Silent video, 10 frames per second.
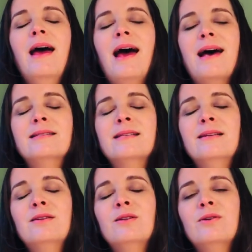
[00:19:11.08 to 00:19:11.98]
asking
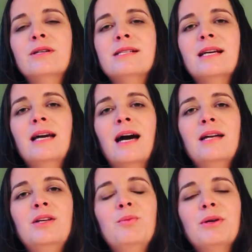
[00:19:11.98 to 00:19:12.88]
the Lord to
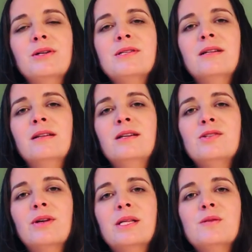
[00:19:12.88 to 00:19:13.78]
guide you personally and
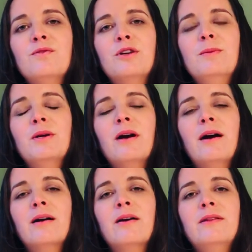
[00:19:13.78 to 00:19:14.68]
transform your
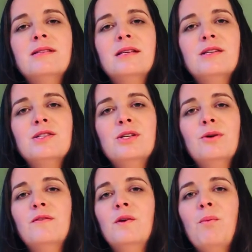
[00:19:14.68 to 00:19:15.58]
heart on this issue
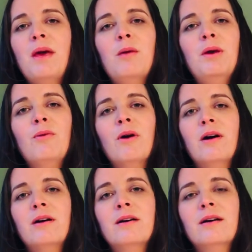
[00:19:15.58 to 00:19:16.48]
if you may be
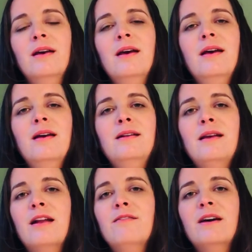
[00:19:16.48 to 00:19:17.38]
wrong.
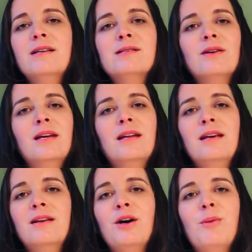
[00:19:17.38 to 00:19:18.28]
None of us are
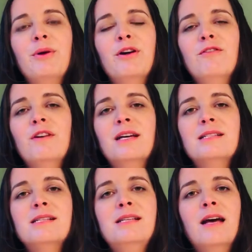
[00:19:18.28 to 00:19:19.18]
getting it all
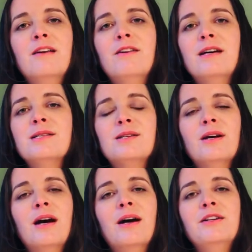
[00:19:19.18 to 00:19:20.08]
perfect. None of us
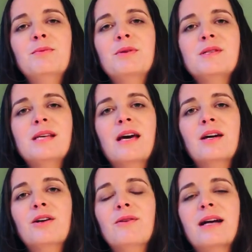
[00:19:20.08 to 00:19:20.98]
are 100%
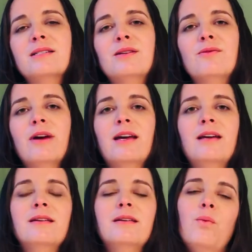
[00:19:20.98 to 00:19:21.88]
correct and
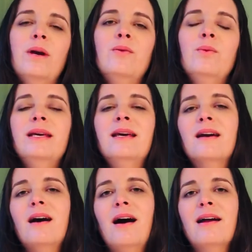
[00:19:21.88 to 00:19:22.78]
right. When we get
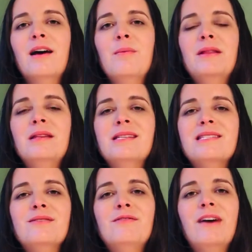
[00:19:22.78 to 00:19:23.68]
caught up in these
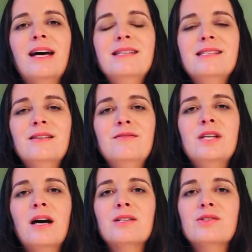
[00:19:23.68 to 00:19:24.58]
divisive
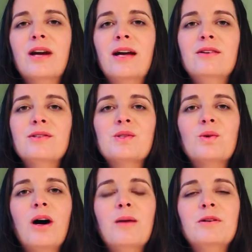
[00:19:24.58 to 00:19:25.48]
doctrinal
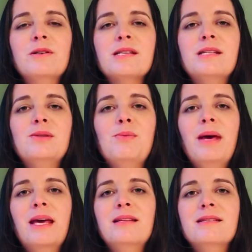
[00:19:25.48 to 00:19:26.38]
squabbles and
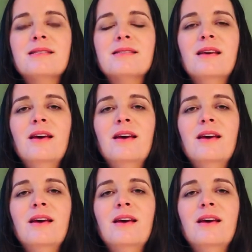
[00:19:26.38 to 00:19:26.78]
debates,